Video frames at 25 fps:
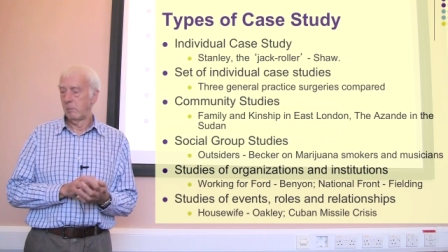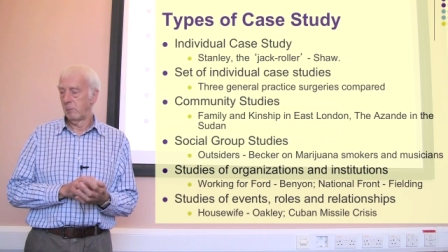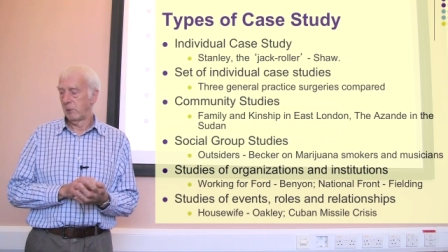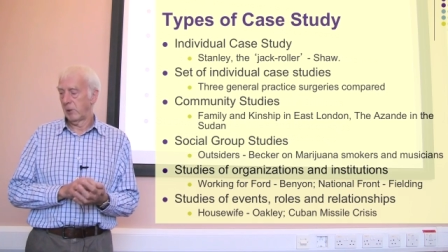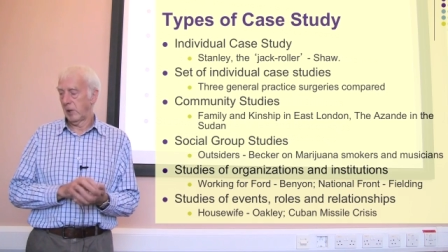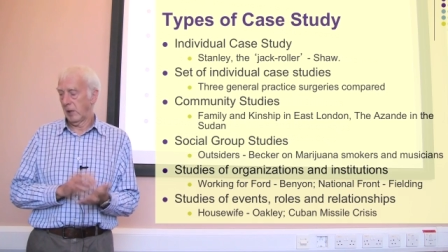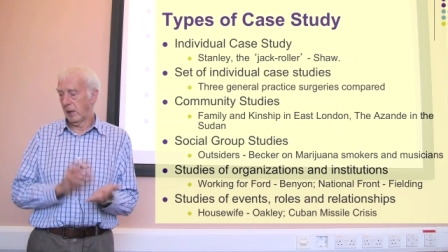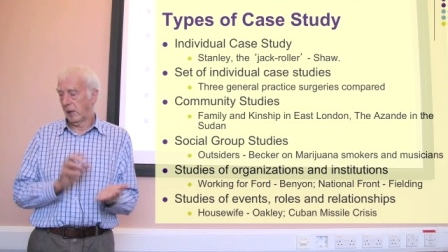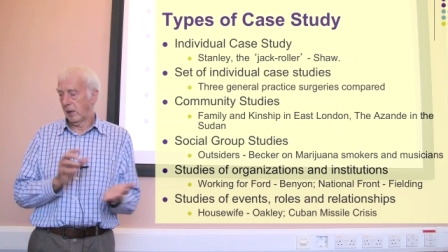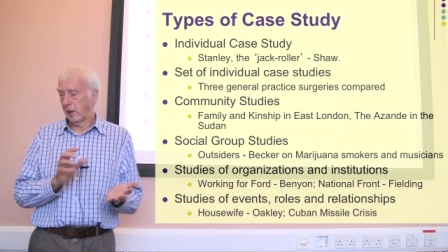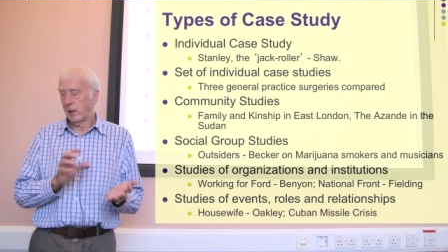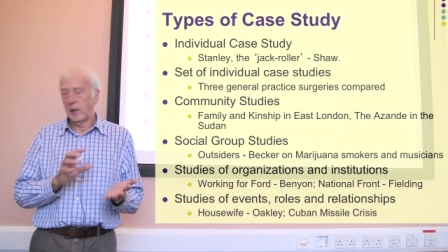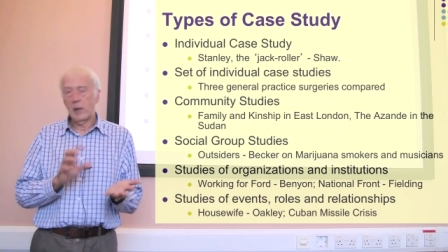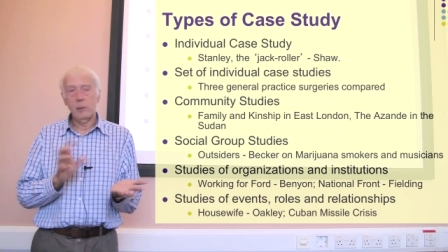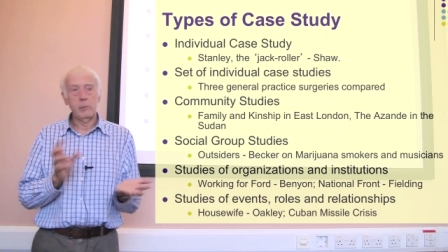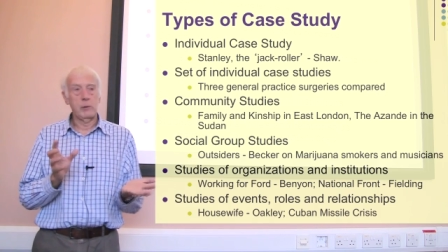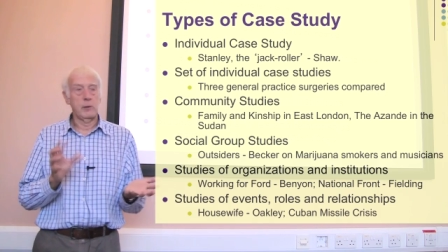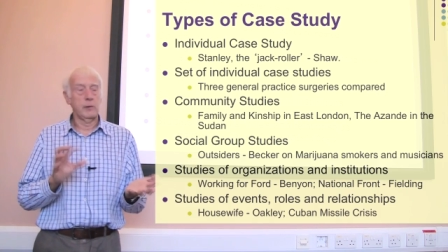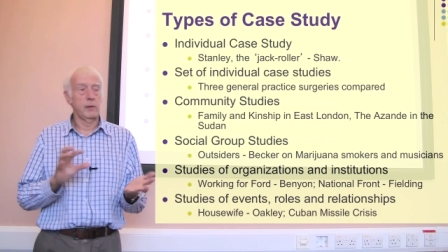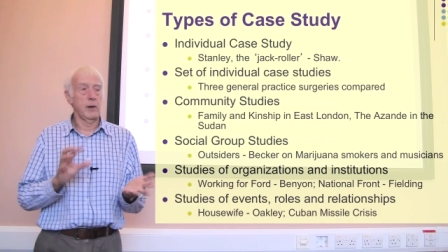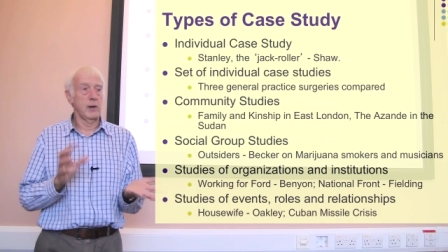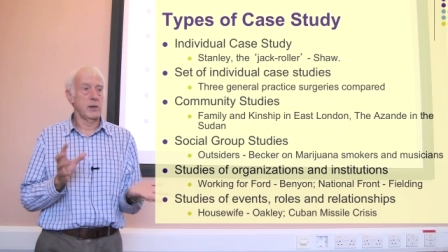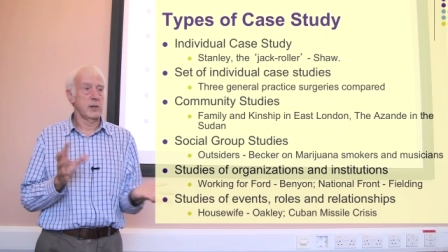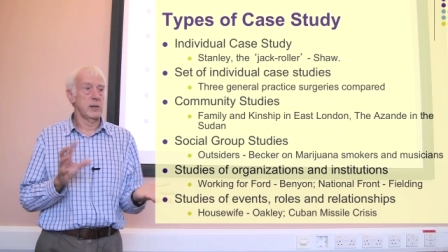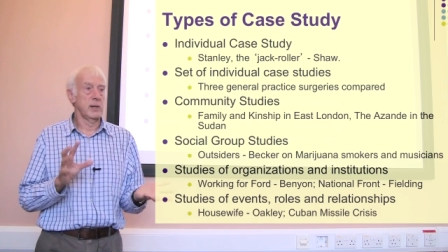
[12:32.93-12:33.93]
Particularly he
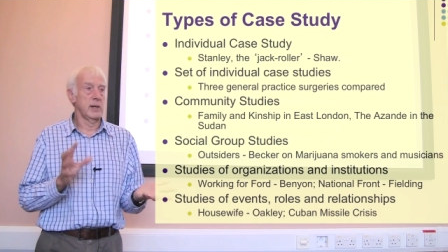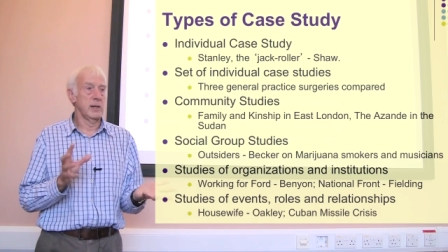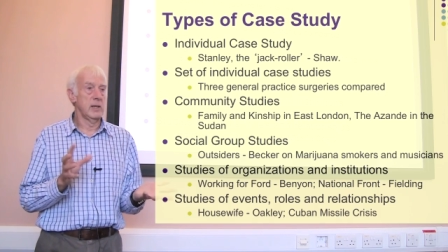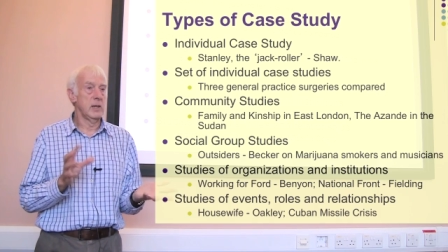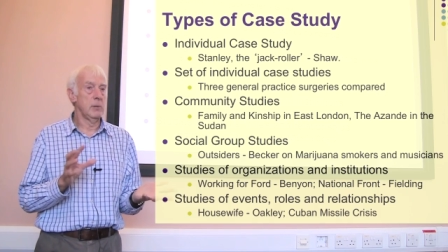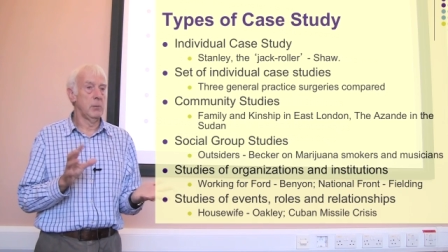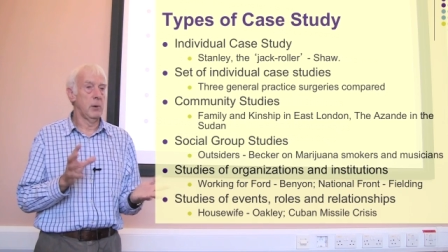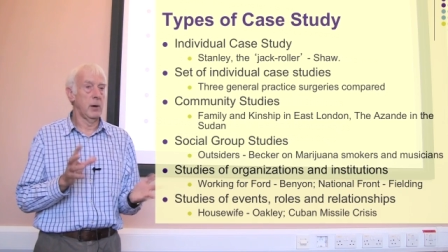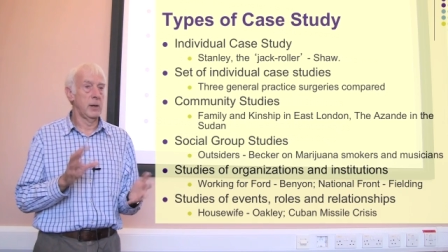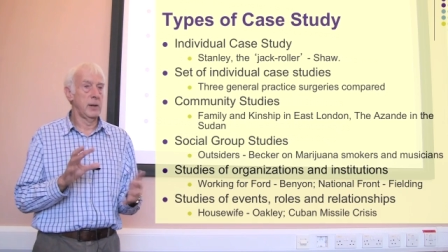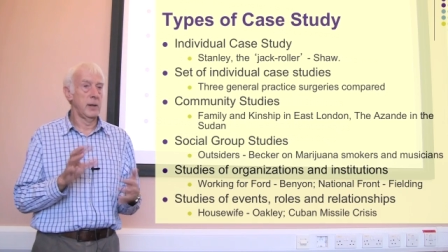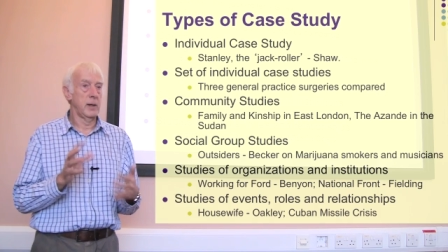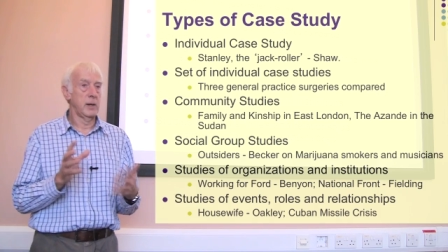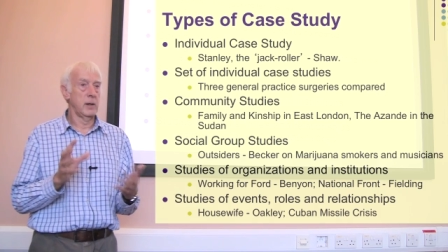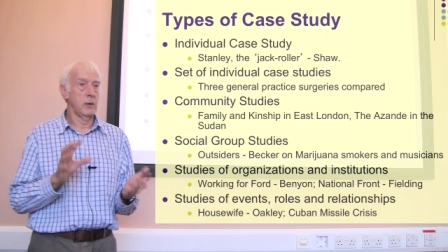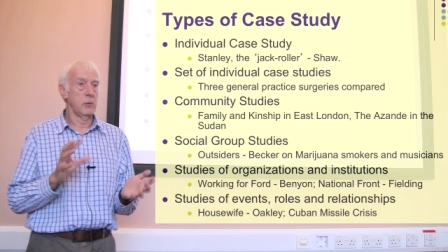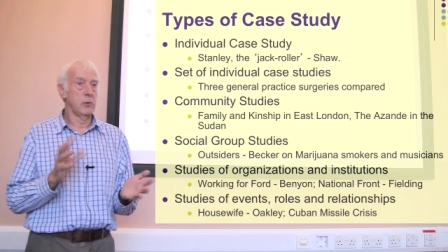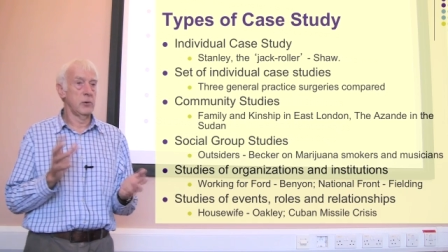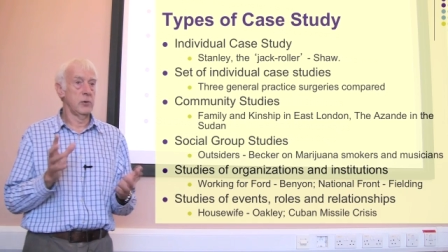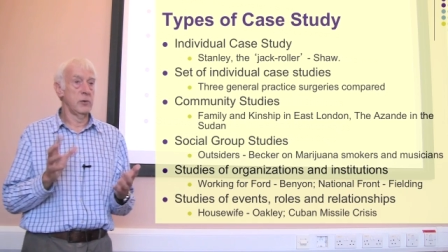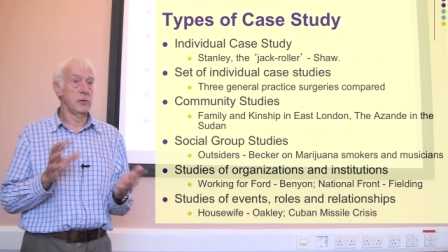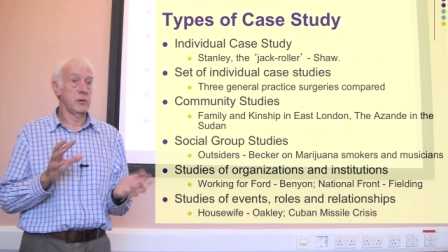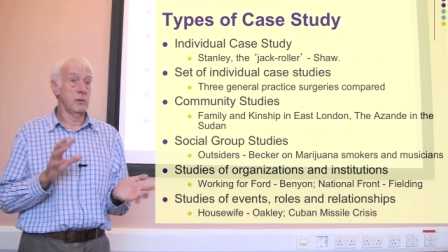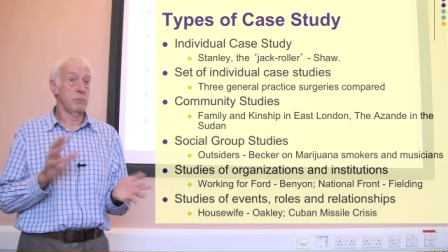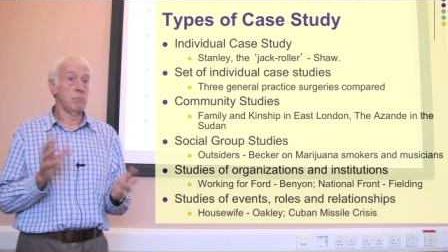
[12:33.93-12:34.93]
was fascinated by their
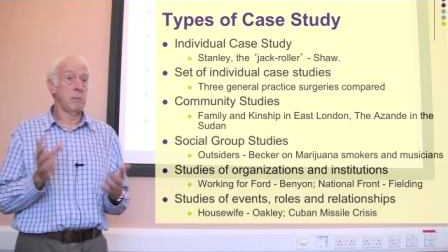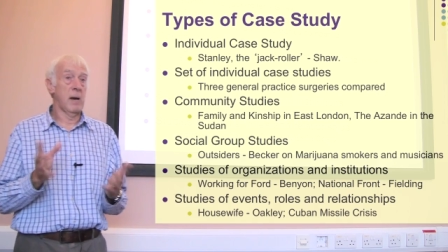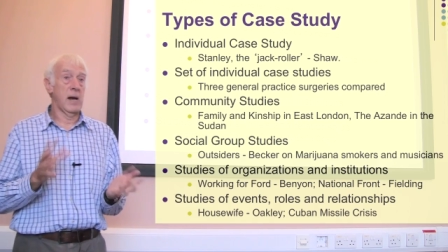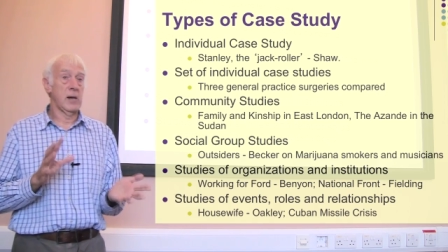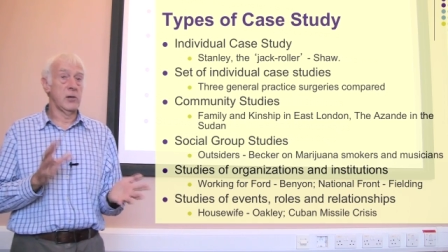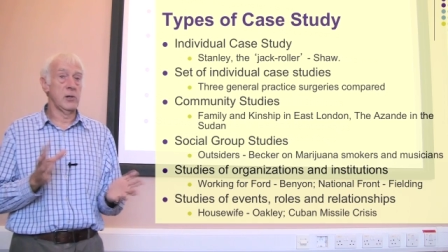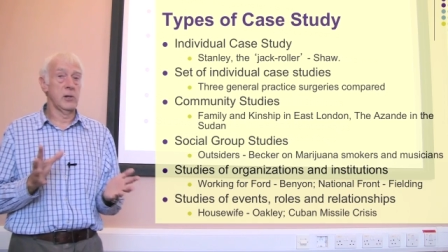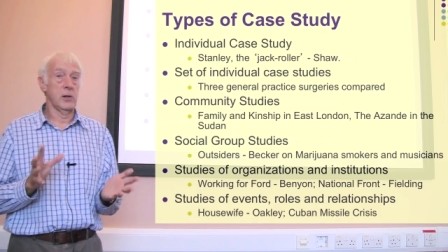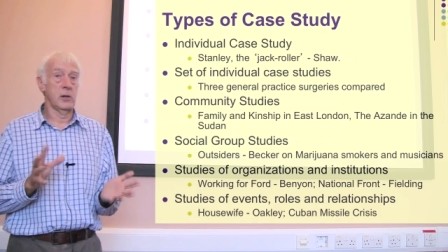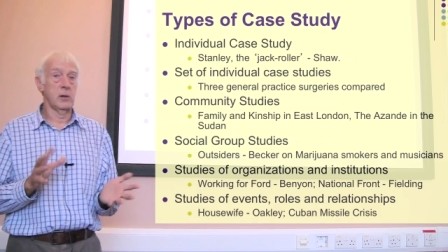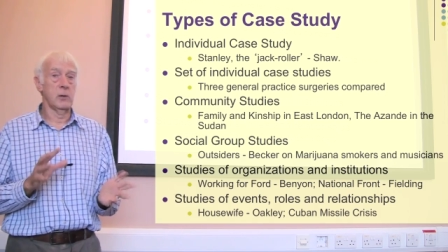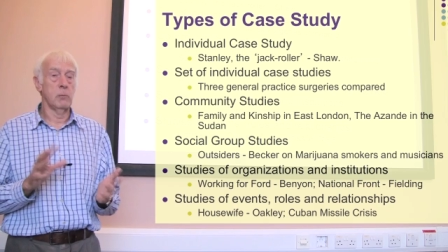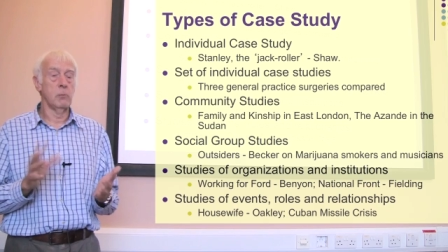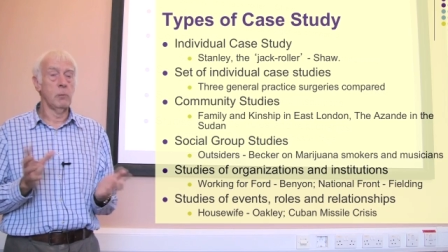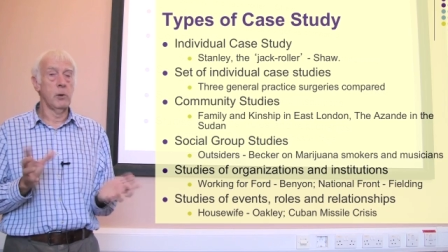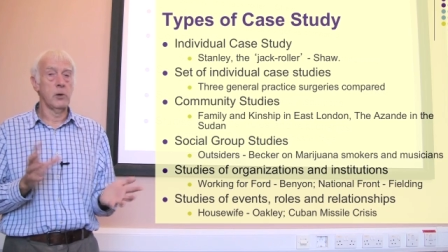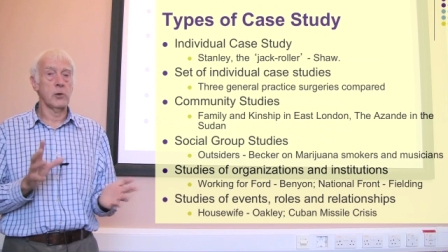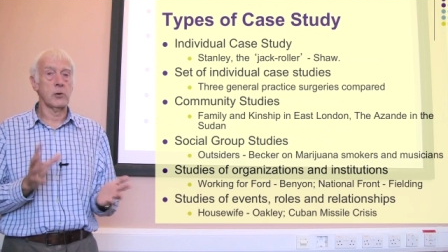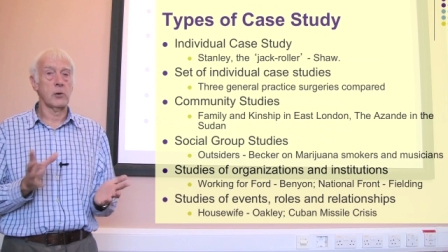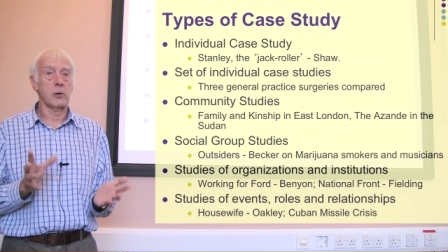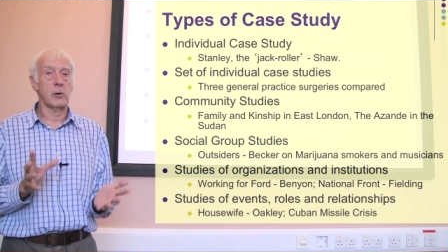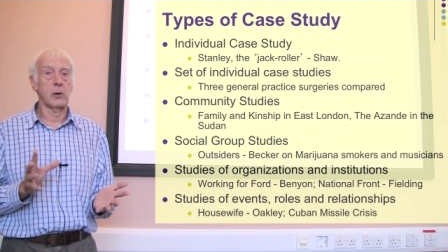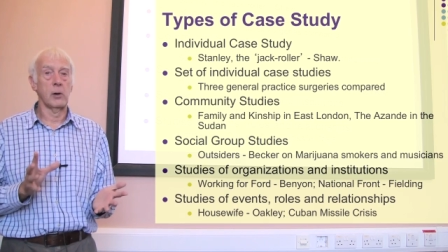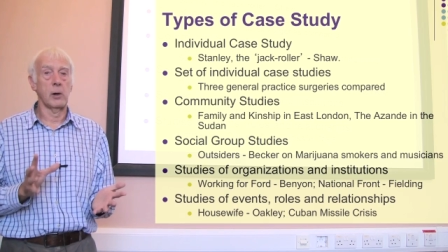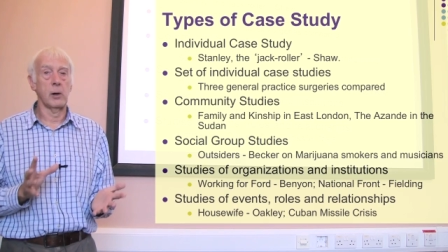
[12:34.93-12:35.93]
notions of magic and
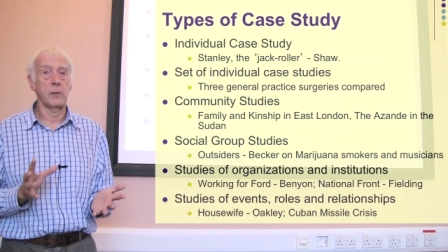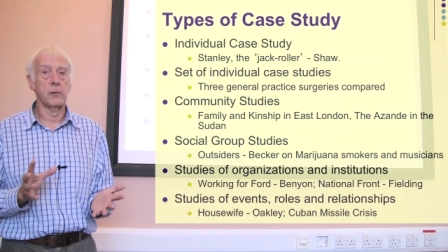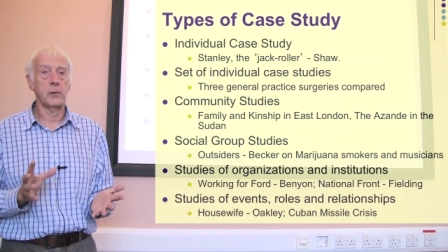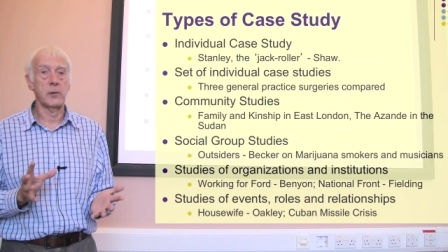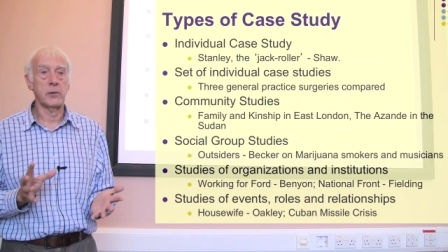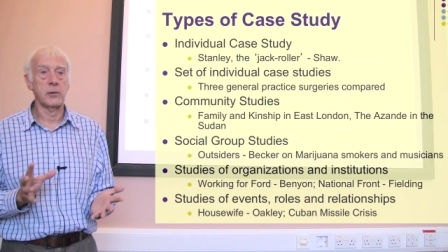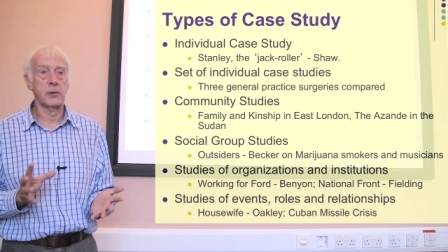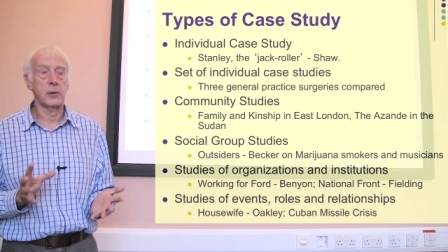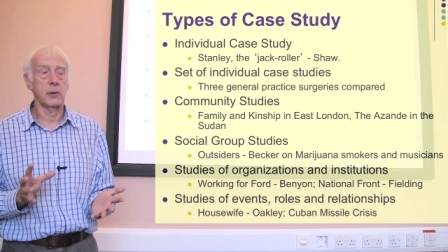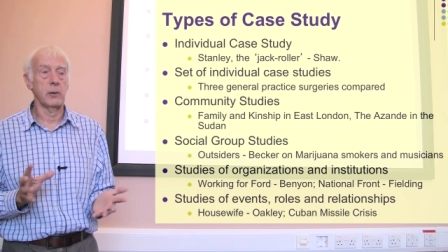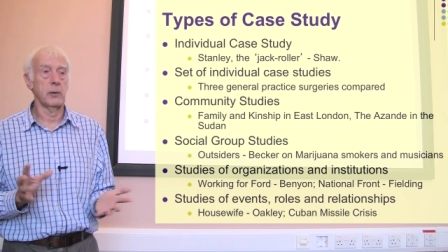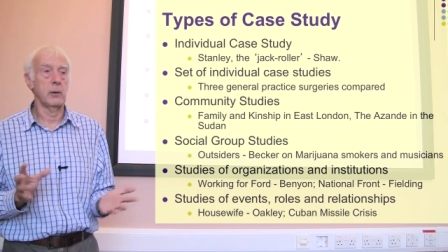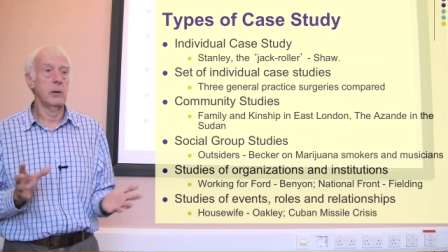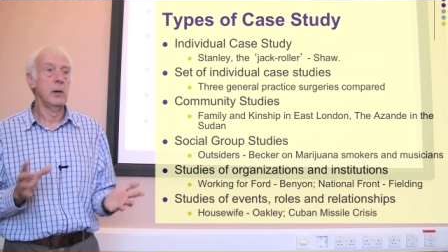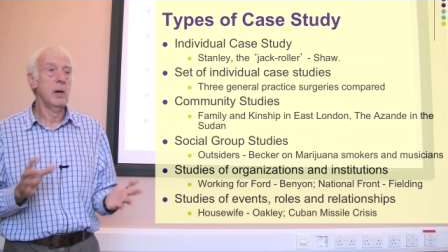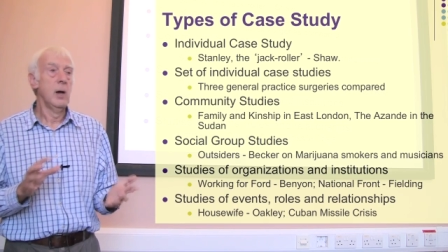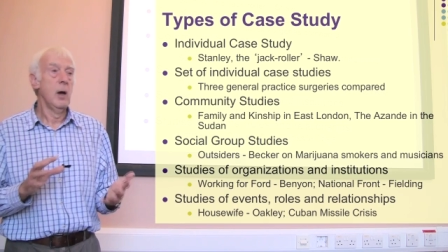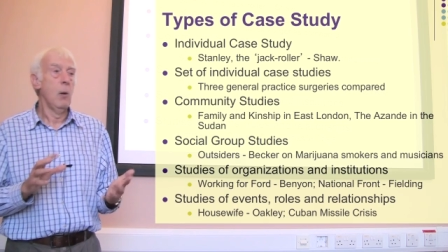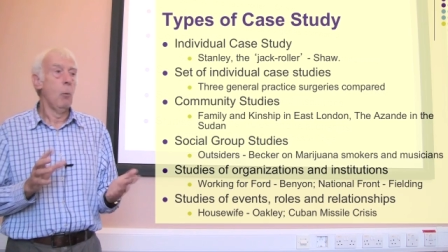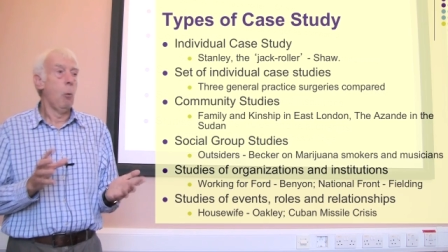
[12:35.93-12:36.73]
witchcraft and so on,